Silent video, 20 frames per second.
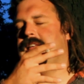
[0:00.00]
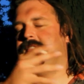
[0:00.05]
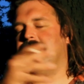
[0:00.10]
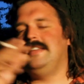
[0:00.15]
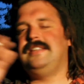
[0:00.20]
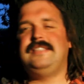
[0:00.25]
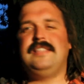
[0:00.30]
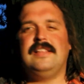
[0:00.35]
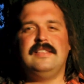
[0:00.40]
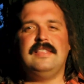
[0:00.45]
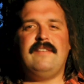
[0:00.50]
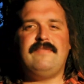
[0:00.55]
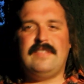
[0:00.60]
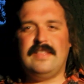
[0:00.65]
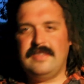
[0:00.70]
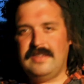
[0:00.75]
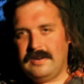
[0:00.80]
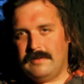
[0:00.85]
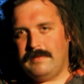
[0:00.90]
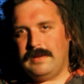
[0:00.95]
they still left a
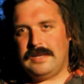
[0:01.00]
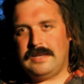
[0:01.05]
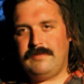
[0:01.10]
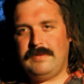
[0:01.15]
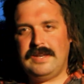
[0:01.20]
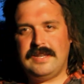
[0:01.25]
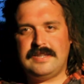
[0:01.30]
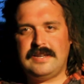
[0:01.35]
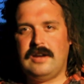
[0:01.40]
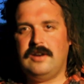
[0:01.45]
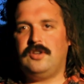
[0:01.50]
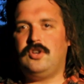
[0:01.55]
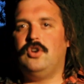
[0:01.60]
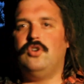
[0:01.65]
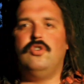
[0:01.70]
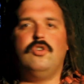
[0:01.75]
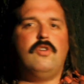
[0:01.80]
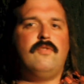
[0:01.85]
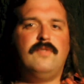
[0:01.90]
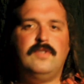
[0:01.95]
little bit to be desired.
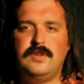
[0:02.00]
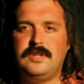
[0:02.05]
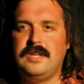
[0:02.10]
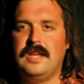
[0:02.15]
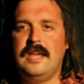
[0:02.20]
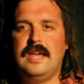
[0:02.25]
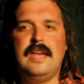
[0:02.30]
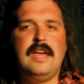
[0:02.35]
Turnovers,